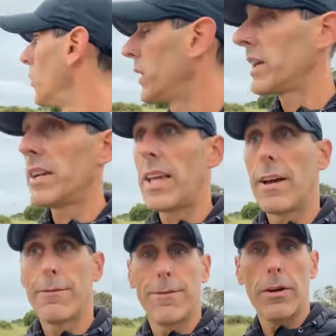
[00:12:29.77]
We're going to
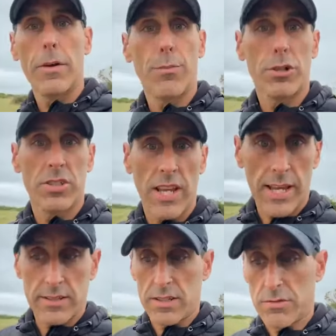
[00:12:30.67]
get a very
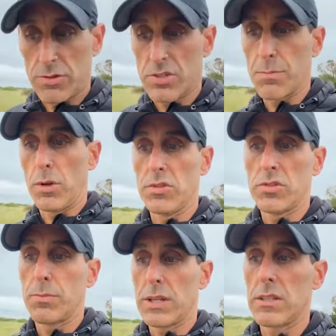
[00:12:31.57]
protected
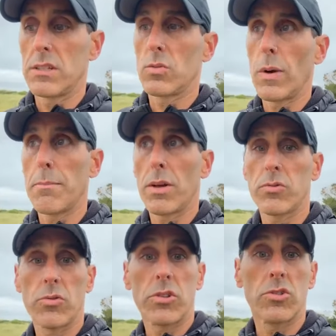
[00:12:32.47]
response because when
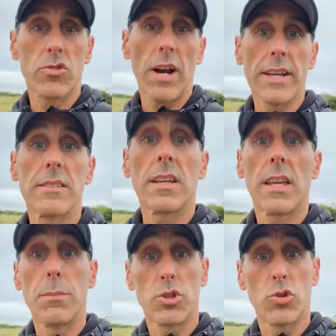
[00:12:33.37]
muscles contract, it
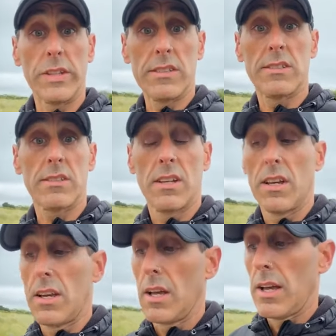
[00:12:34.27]
keeps joints
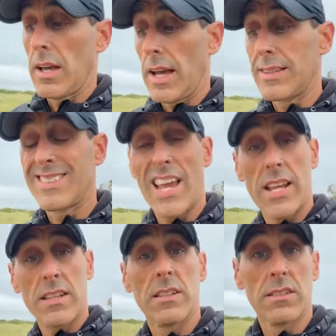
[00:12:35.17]
and
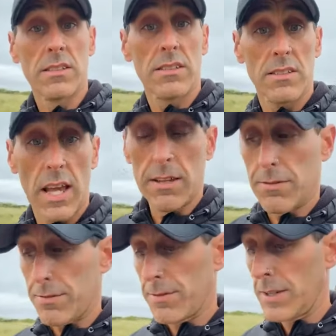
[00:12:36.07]
tendons
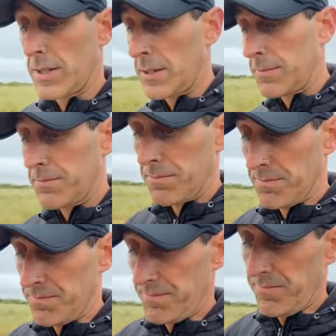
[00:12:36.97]
safe.
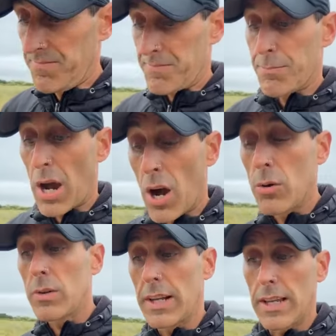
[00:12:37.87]
But
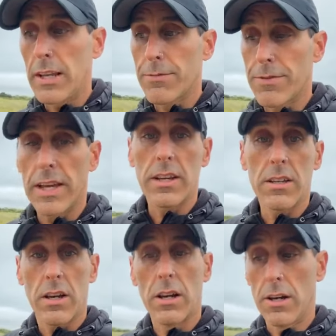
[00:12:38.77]
only if they
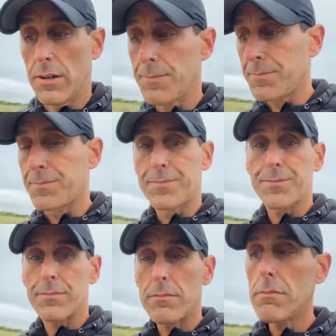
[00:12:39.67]
occur
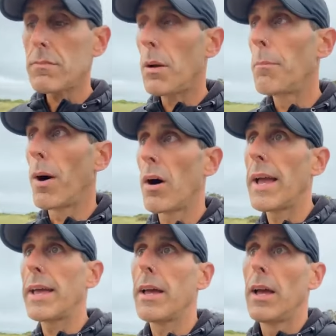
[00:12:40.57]

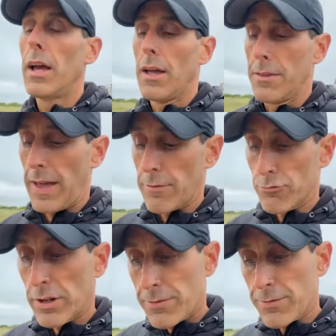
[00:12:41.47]
by that
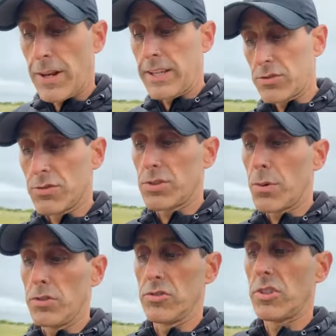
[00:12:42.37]
reflex
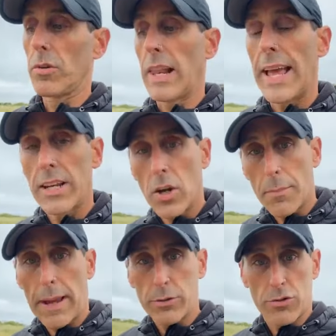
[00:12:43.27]
response. So landing on
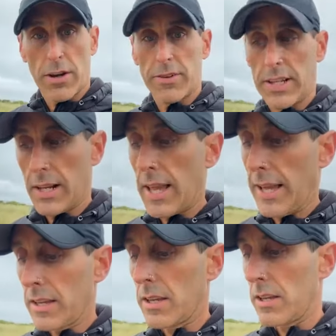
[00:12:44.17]
a backward traveling
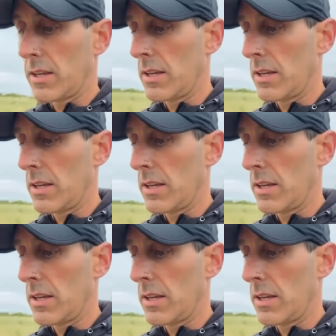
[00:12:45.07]
leg